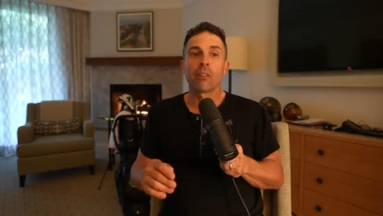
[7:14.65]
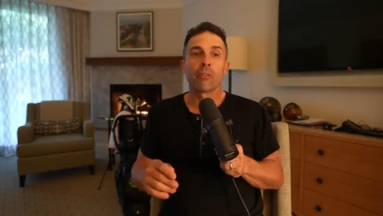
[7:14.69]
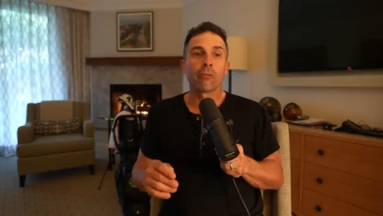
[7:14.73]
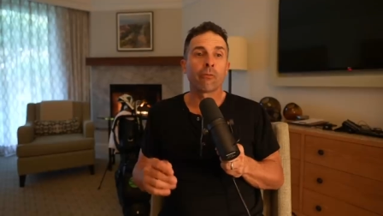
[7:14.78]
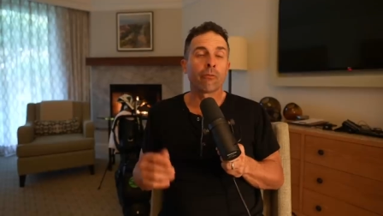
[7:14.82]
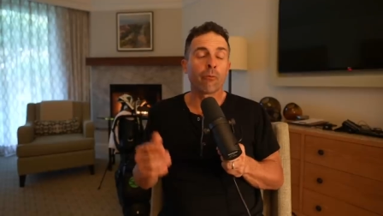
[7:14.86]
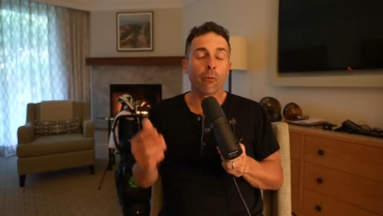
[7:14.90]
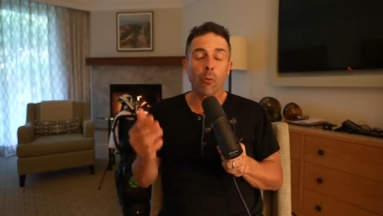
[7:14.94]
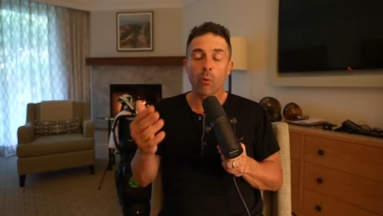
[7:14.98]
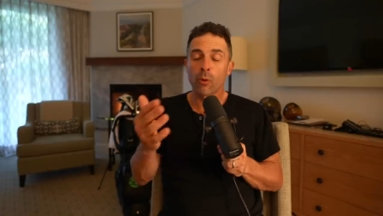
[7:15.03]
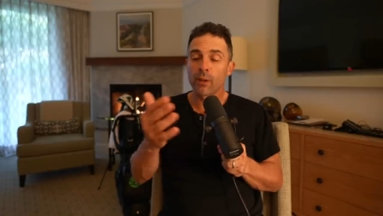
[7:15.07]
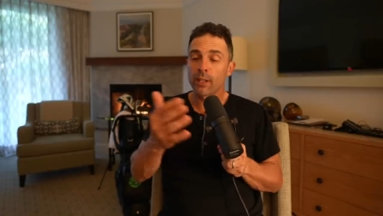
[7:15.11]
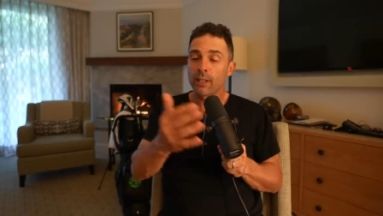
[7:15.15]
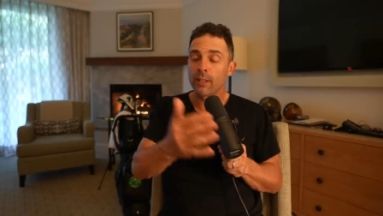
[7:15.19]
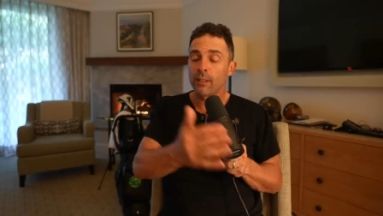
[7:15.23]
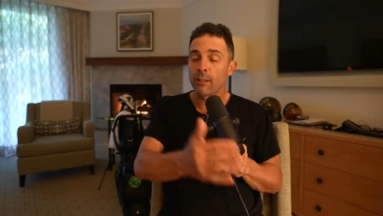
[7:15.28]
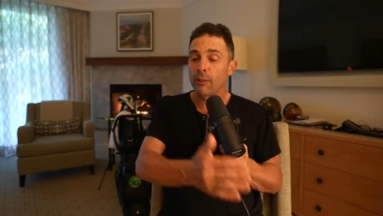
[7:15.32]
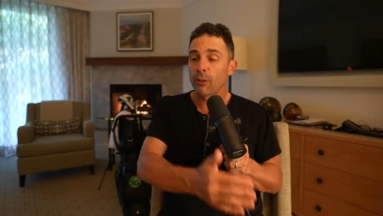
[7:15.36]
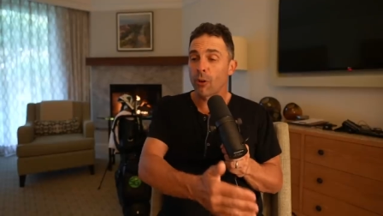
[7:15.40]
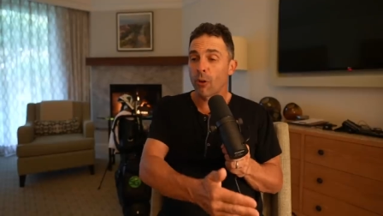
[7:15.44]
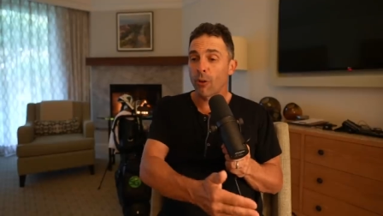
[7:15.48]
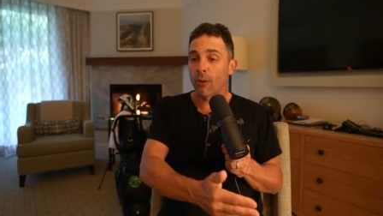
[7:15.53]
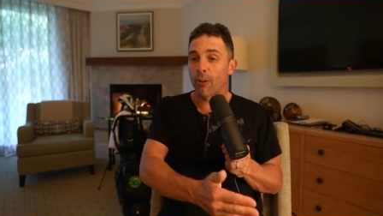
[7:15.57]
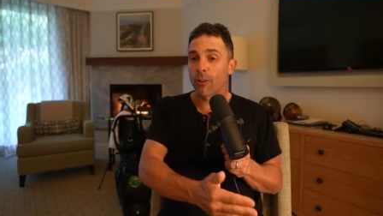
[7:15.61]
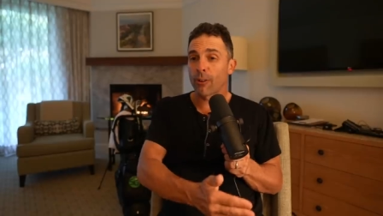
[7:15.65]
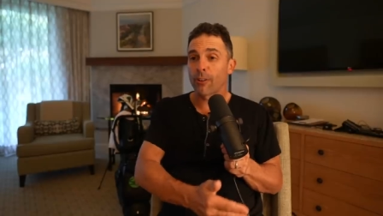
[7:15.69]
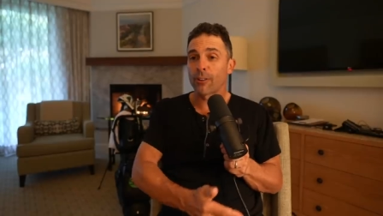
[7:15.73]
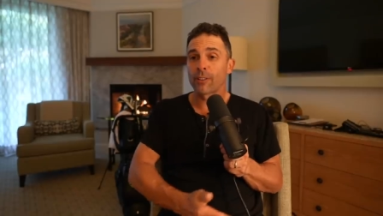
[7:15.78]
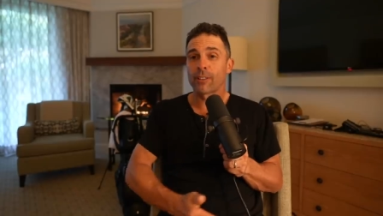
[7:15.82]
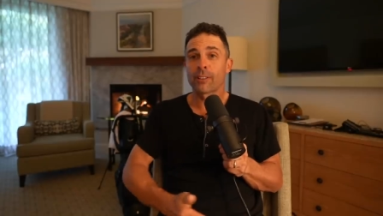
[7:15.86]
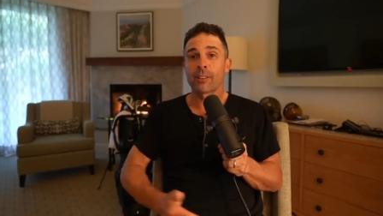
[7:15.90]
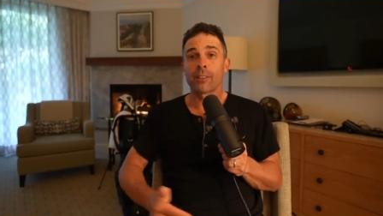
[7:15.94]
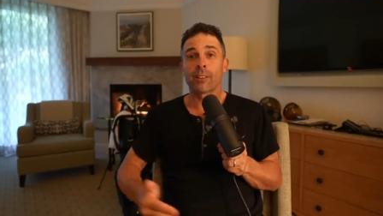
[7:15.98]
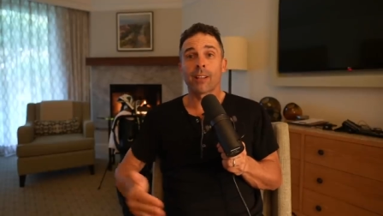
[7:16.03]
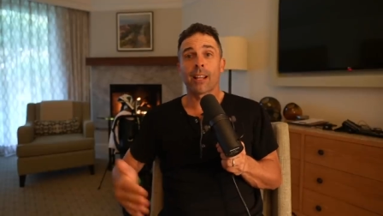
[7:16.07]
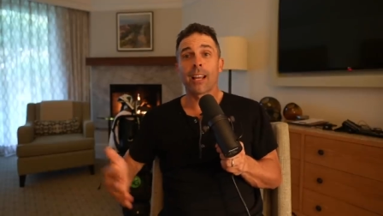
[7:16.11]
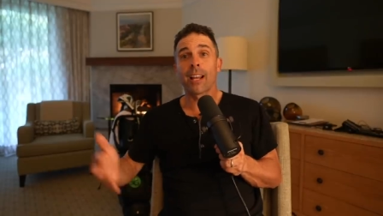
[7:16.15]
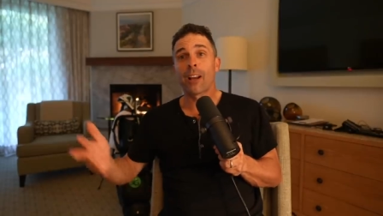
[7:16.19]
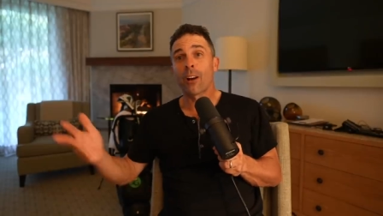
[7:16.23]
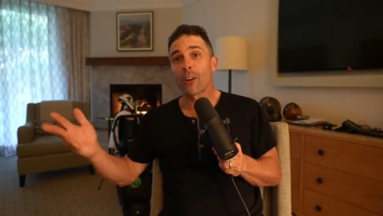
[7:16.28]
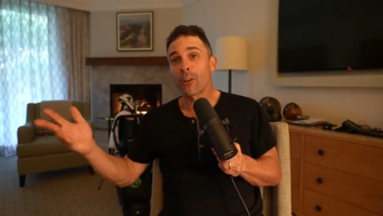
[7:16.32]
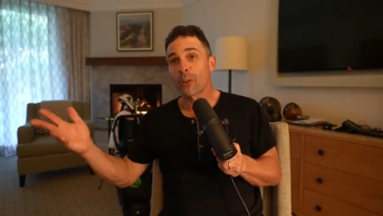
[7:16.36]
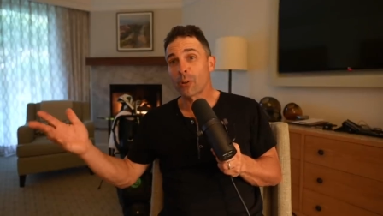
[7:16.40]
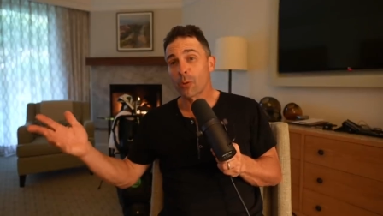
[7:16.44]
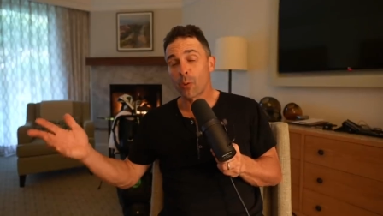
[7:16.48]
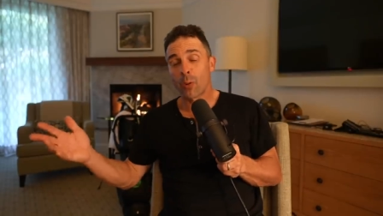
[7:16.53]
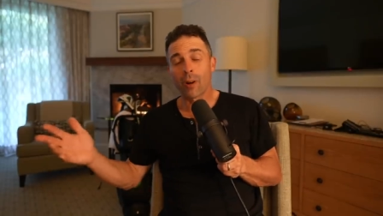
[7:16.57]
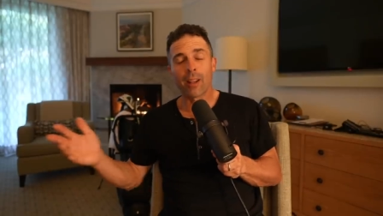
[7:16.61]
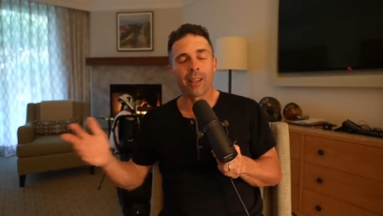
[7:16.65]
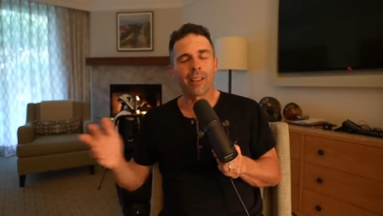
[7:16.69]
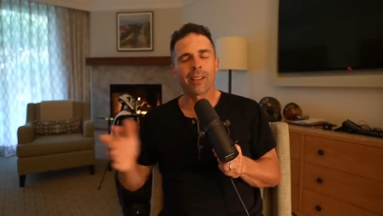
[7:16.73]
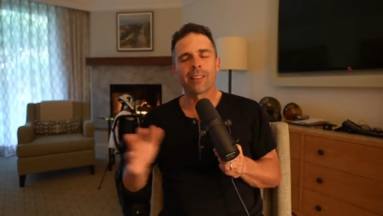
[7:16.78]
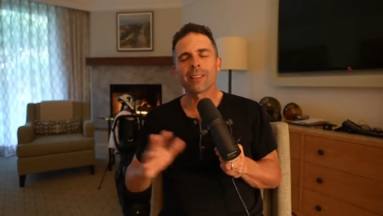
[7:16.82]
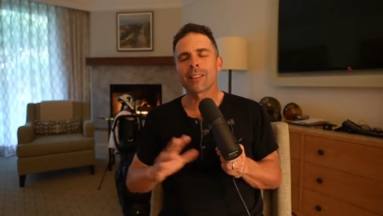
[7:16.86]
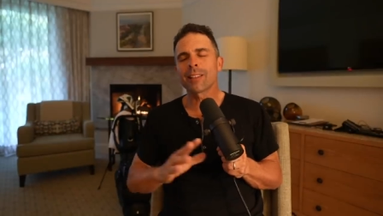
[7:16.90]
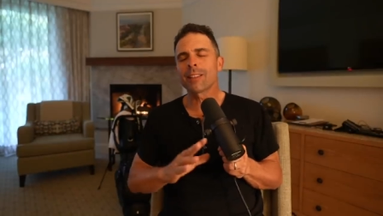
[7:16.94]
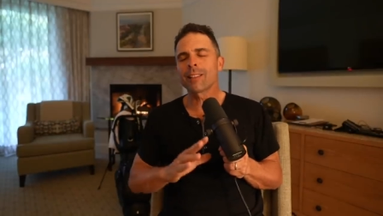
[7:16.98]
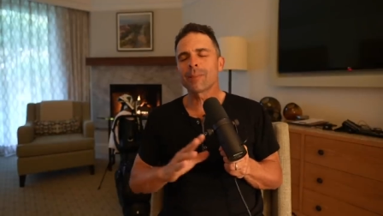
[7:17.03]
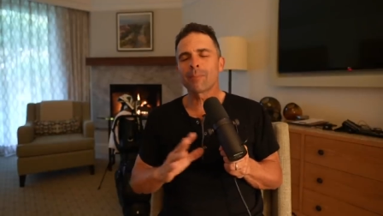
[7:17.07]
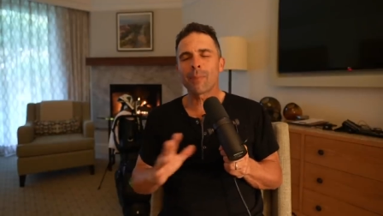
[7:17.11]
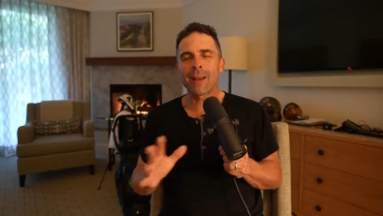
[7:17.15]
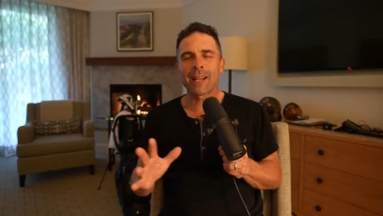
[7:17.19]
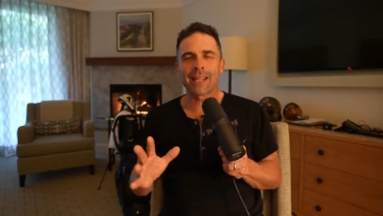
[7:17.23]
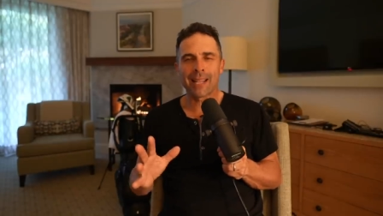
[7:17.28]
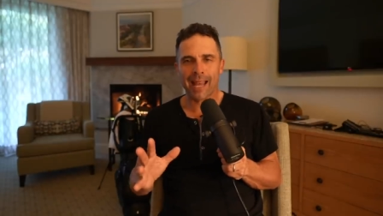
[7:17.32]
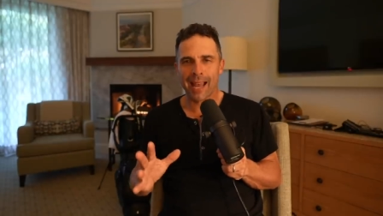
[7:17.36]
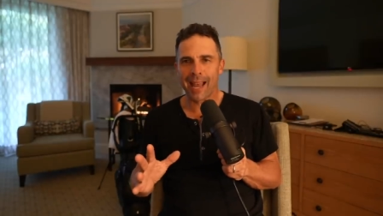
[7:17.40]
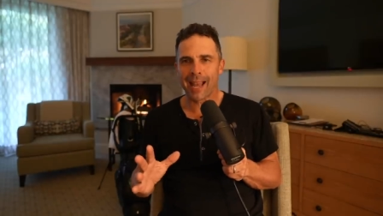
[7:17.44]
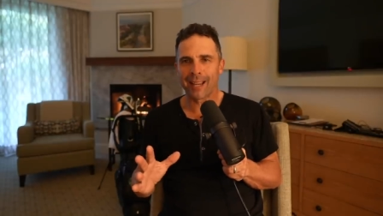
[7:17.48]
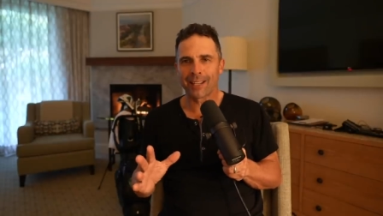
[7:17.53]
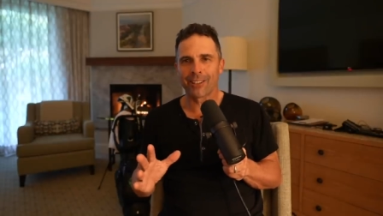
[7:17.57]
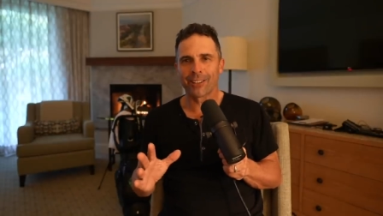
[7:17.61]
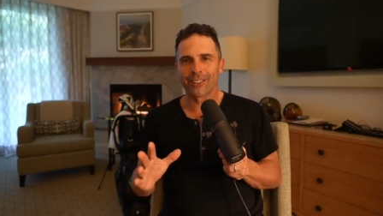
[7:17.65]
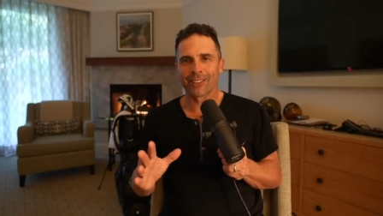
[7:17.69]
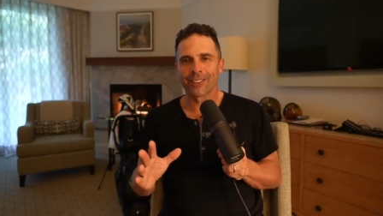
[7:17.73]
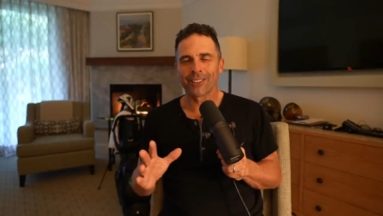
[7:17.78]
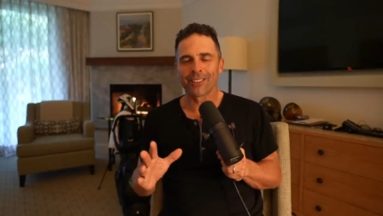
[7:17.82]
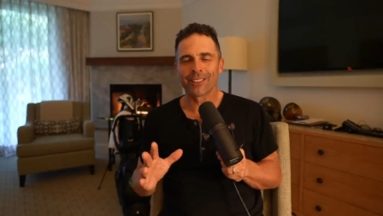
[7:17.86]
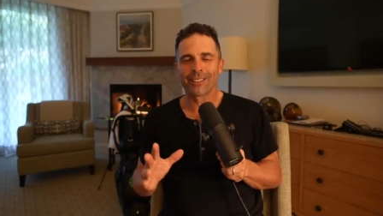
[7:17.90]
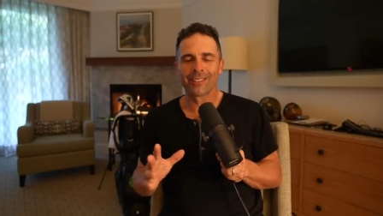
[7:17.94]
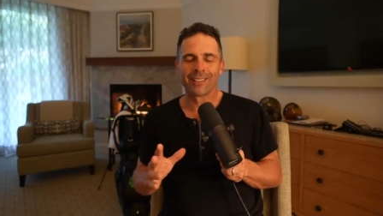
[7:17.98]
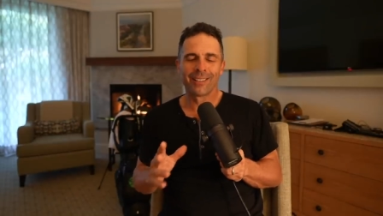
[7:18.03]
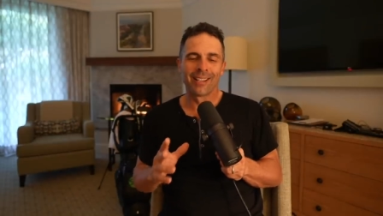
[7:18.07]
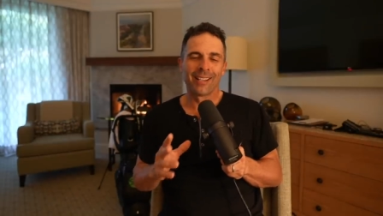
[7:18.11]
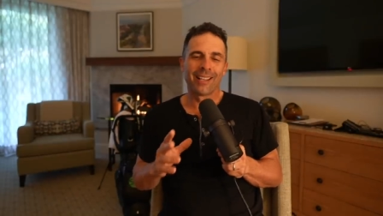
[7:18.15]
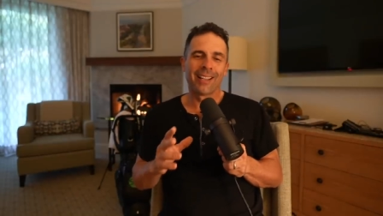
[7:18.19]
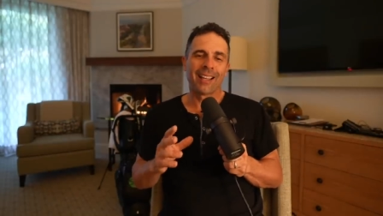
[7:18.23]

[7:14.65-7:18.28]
forty yards to like one hundred twenty. Like, it's spectacular.